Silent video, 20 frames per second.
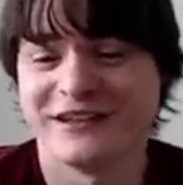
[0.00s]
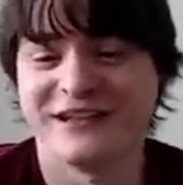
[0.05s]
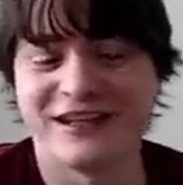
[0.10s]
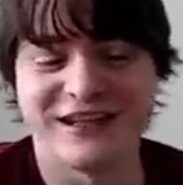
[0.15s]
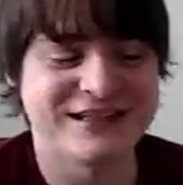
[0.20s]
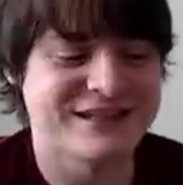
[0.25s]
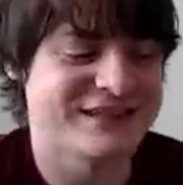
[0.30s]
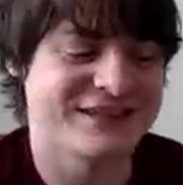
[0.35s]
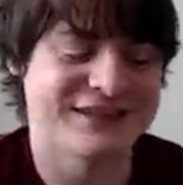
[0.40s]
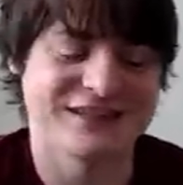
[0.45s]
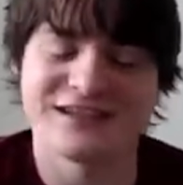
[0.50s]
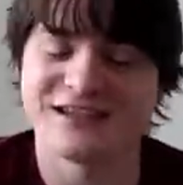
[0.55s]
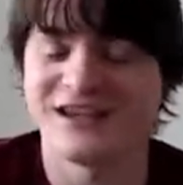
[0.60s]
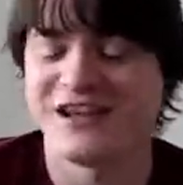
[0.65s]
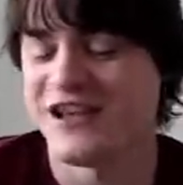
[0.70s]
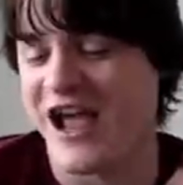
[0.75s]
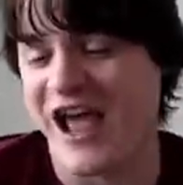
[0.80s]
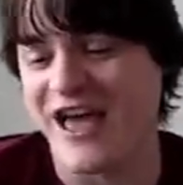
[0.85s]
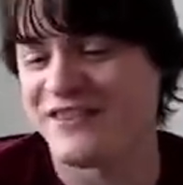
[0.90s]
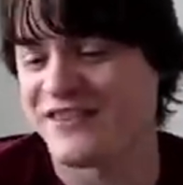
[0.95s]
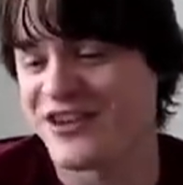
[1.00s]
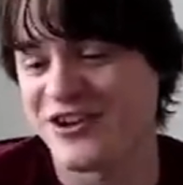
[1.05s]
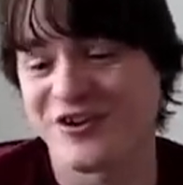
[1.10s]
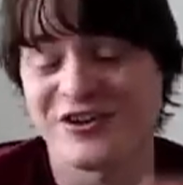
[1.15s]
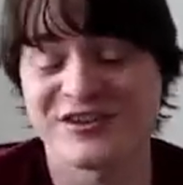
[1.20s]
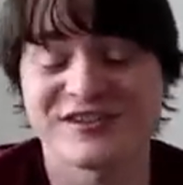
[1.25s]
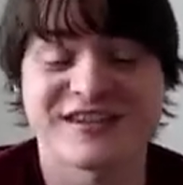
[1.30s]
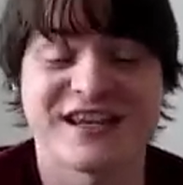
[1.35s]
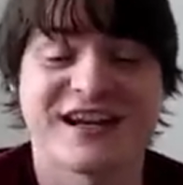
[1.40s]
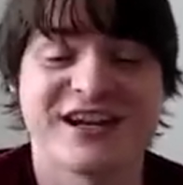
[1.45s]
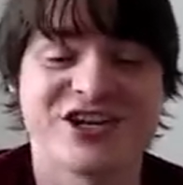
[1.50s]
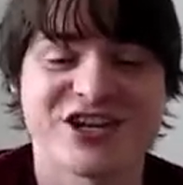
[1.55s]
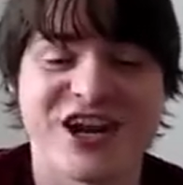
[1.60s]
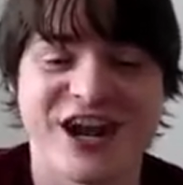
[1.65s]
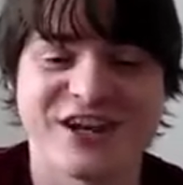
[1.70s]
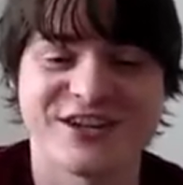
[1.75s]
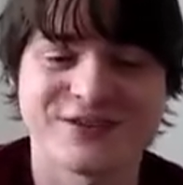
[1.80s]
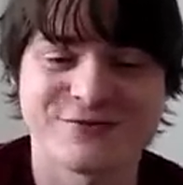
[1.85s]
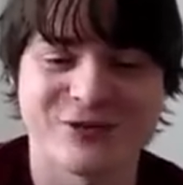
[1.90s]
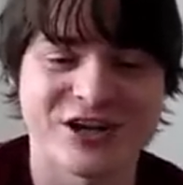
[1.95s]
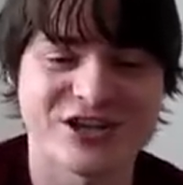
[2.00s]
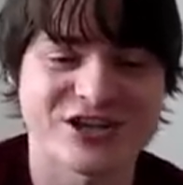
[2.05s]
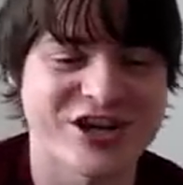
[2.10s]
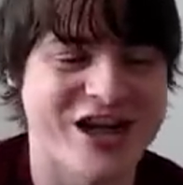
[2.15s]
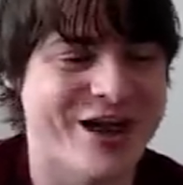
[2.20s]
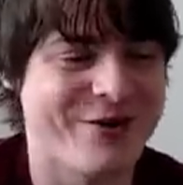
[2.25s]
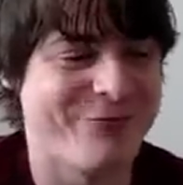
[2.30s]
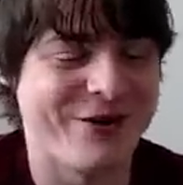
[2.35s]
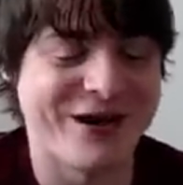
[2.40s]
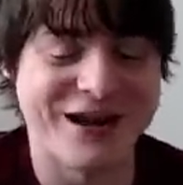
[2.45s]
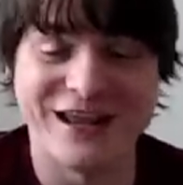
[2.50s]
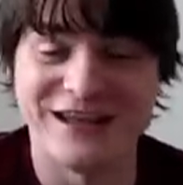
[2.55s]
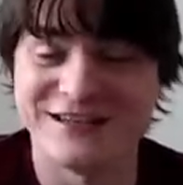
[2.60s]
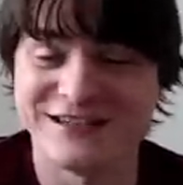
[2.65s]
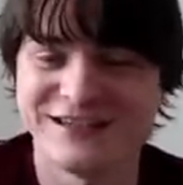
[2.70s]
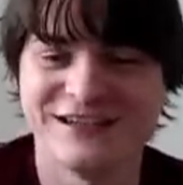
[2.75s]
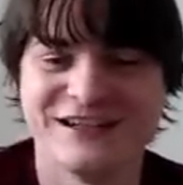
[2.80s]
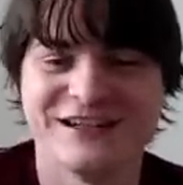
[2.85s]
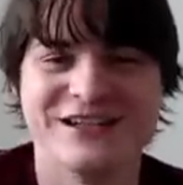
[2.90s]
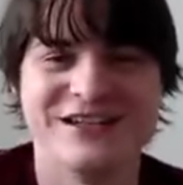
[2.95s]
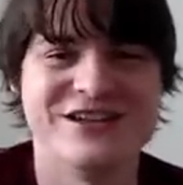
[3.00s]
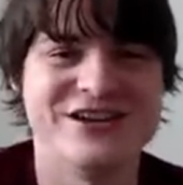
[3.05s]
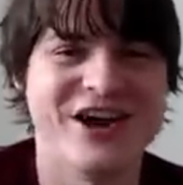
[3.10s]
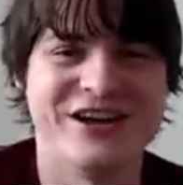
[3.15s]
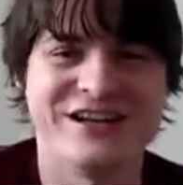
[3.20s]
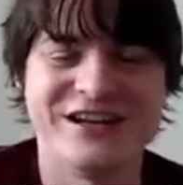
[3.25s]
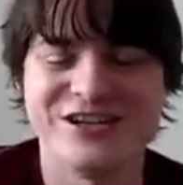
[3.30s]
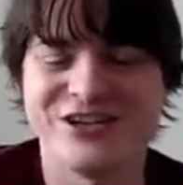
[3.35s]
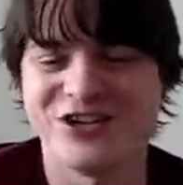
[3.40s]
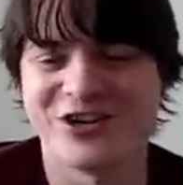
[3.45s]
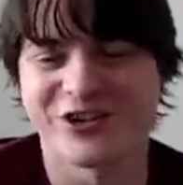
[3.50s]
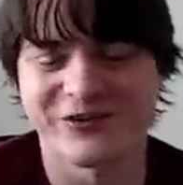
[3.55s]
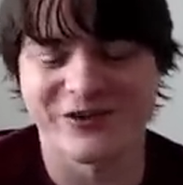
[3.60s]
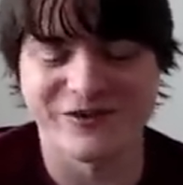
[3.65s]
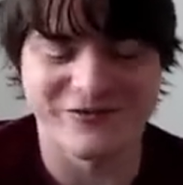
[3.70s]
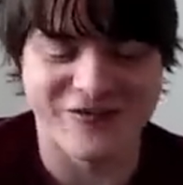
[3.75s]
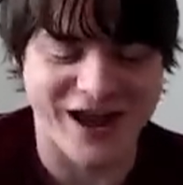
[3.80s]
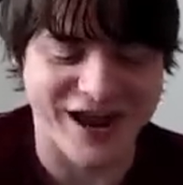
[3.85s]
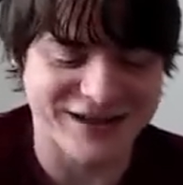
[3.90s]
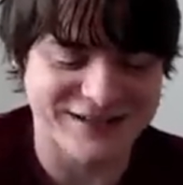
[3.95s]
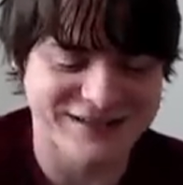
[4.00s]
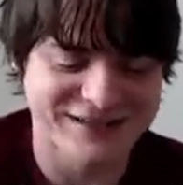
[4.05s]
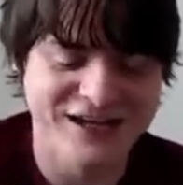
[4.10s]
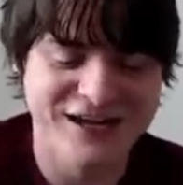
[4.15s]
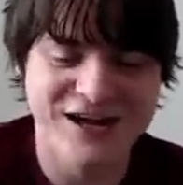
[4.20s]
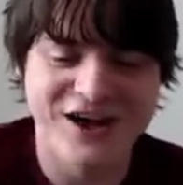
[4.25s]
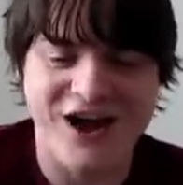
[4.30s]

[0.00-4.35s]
It's, and you know what, second channel is where I share weird, nerdy geography facts.